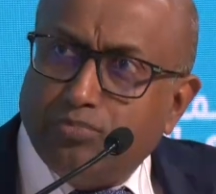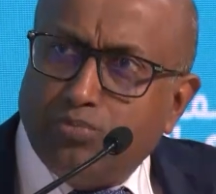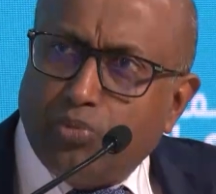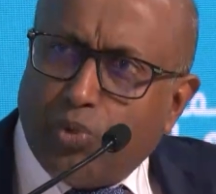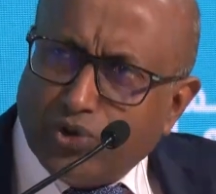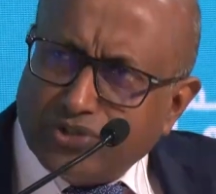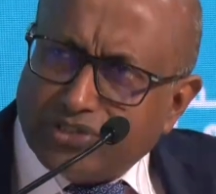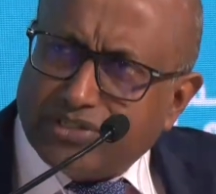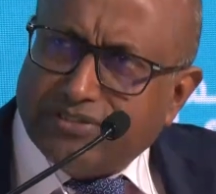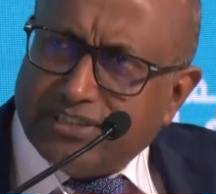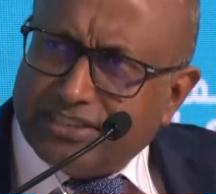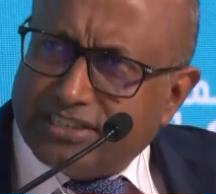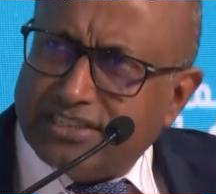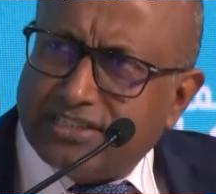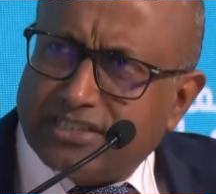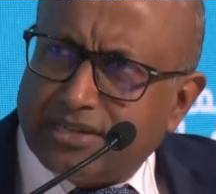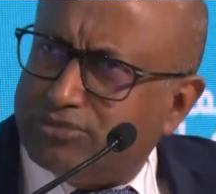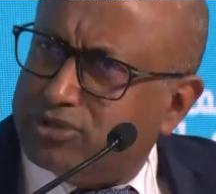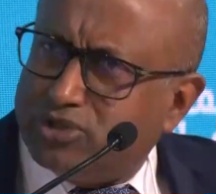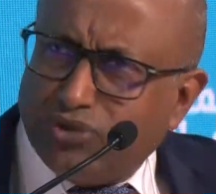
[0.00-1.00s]
Most of the
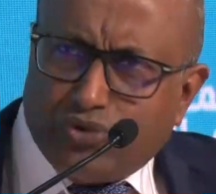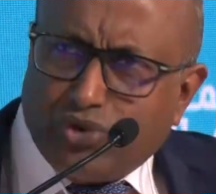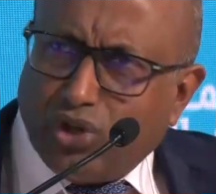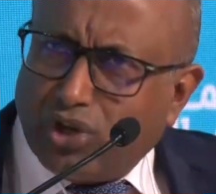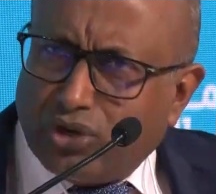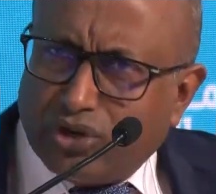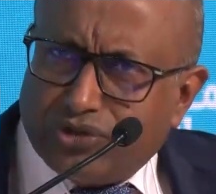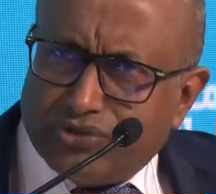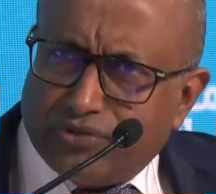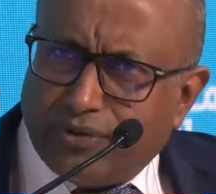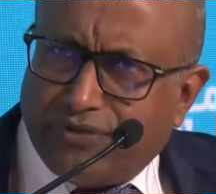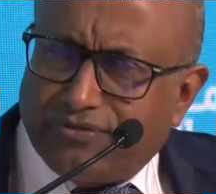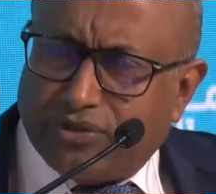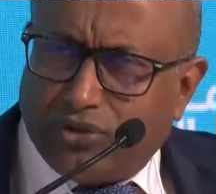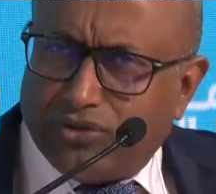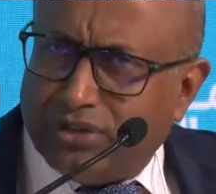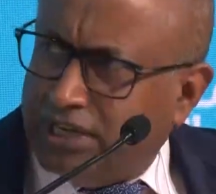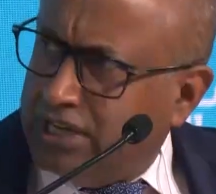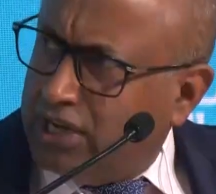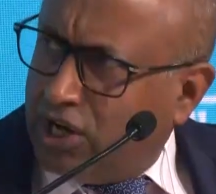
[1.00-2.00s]
systems, you look at SWIFT
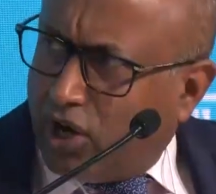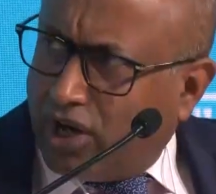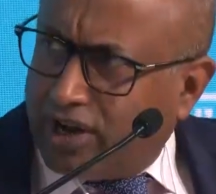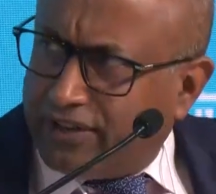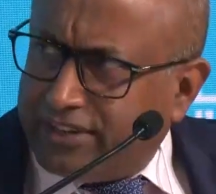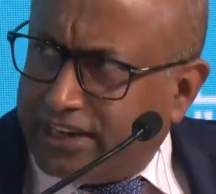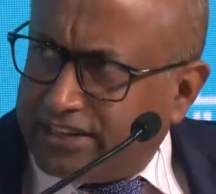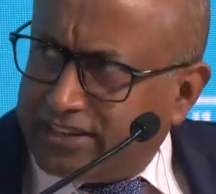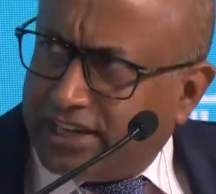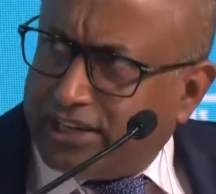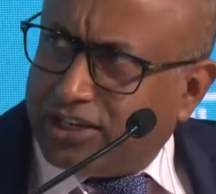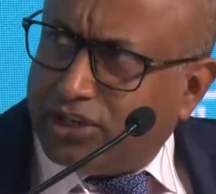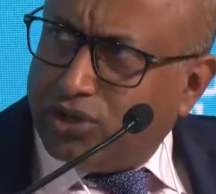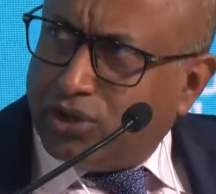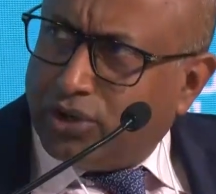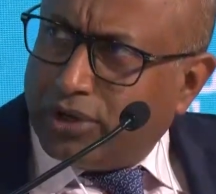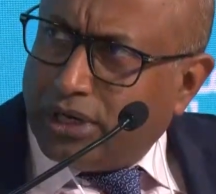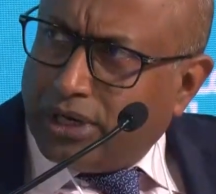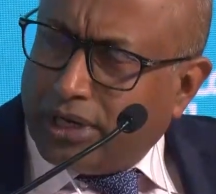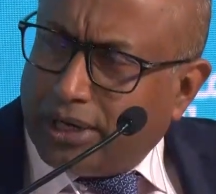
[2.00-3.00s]
and all of that
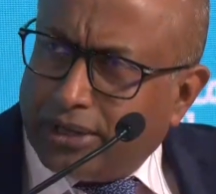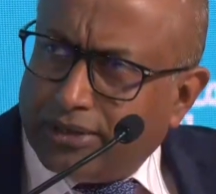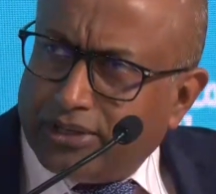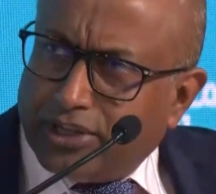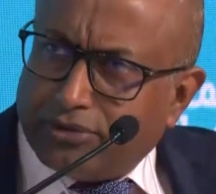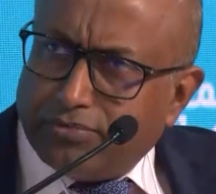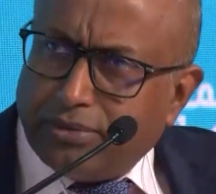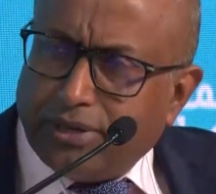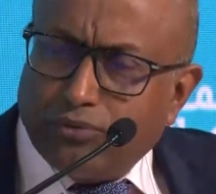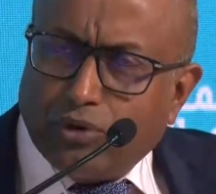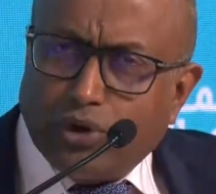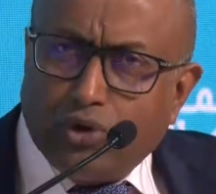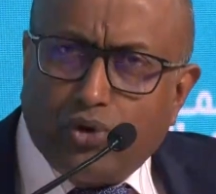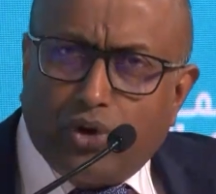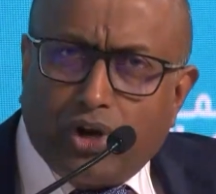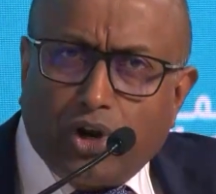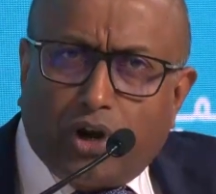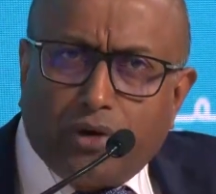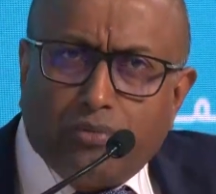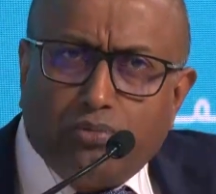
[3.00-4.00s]
Yasmin will know
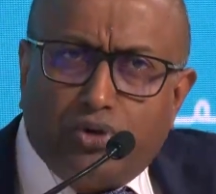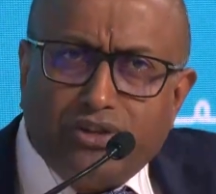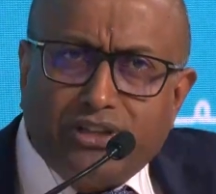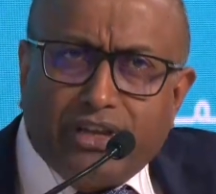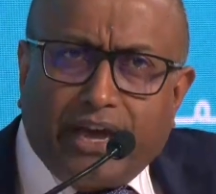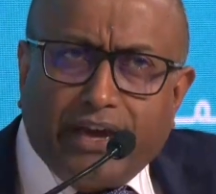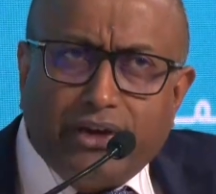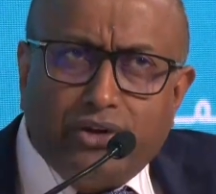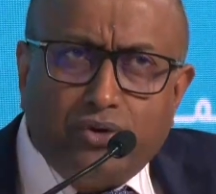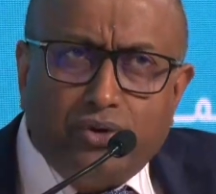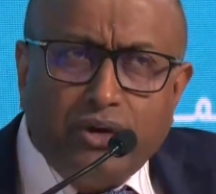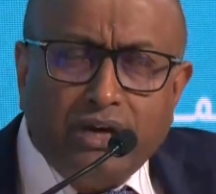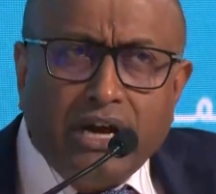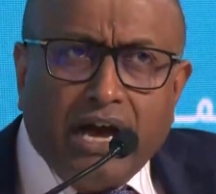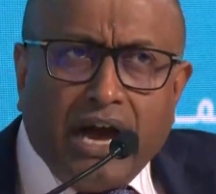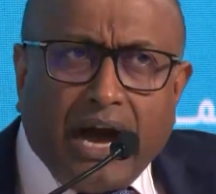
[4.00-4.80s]
a lot more than I do.